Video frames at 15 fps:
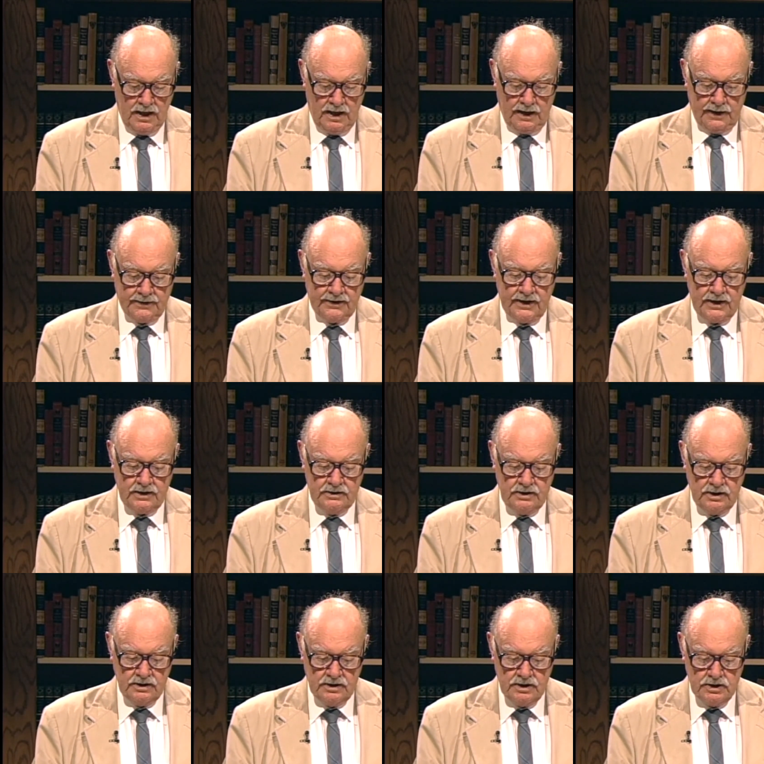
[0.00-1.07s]
and led
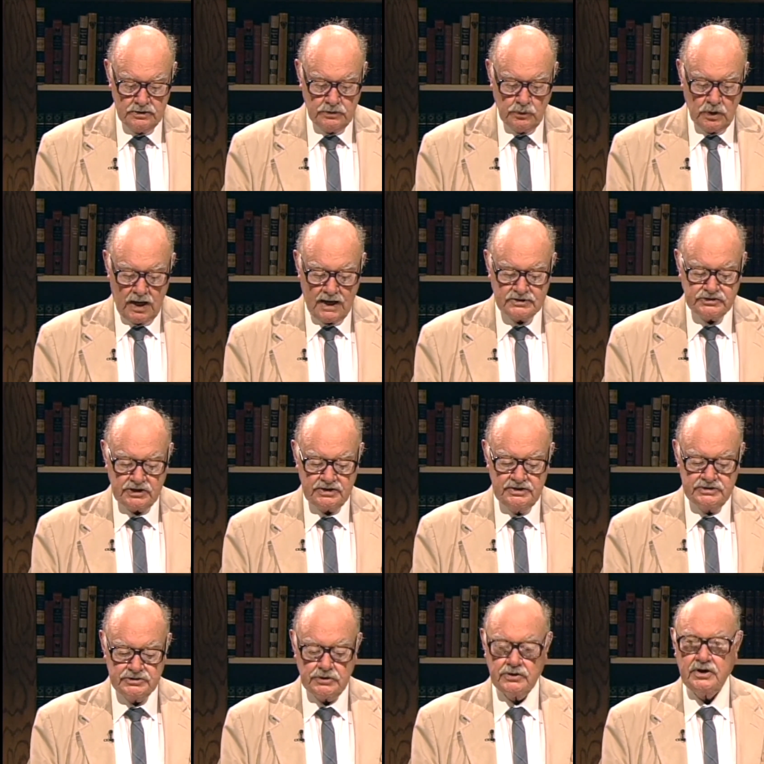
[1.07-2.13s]
to logic
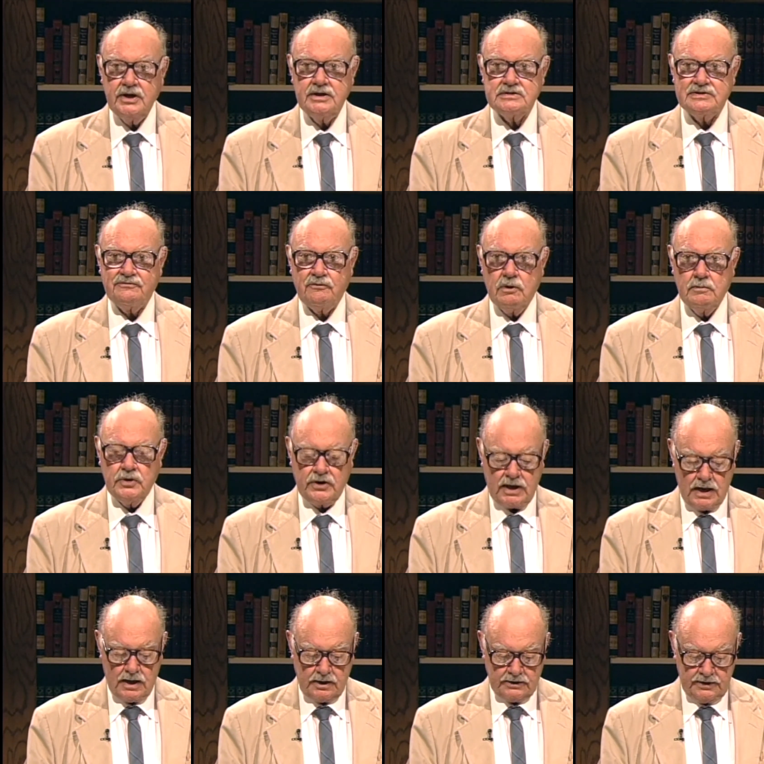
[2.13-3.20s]
deserting its former
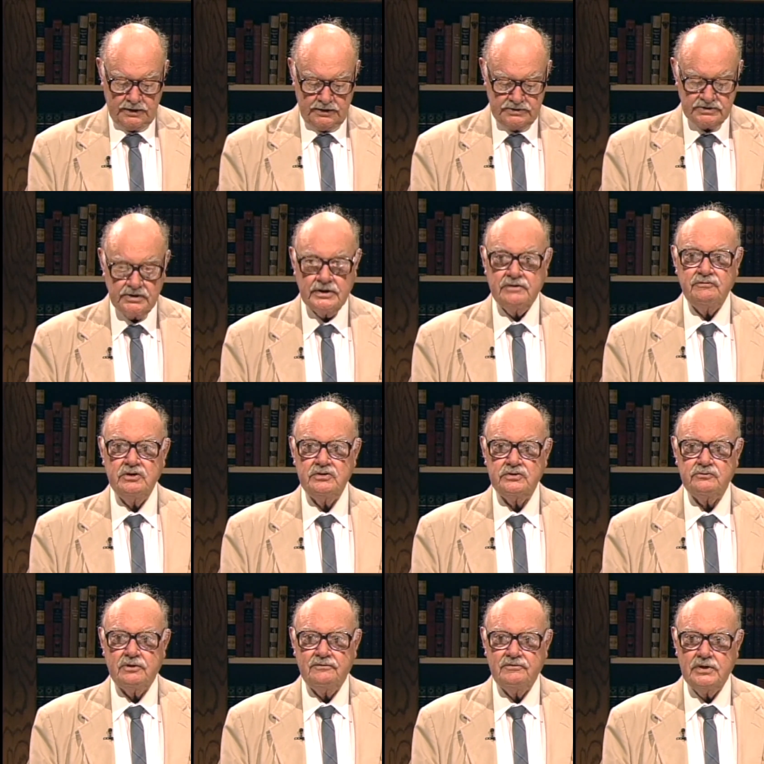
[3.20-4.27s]
colleagues, leaving the
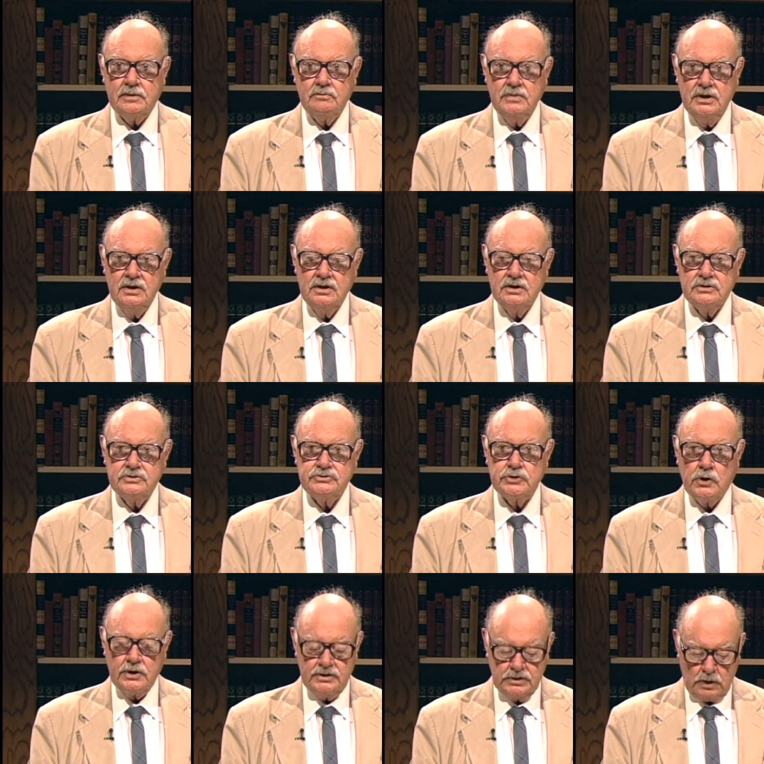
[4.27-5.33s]
trivium to
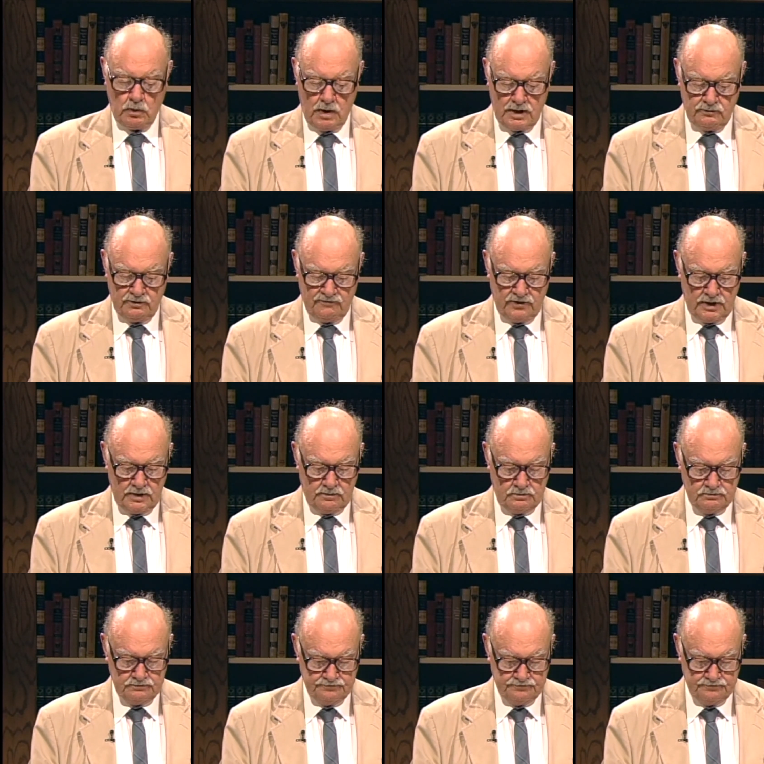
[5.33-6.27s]
join the quadrivium.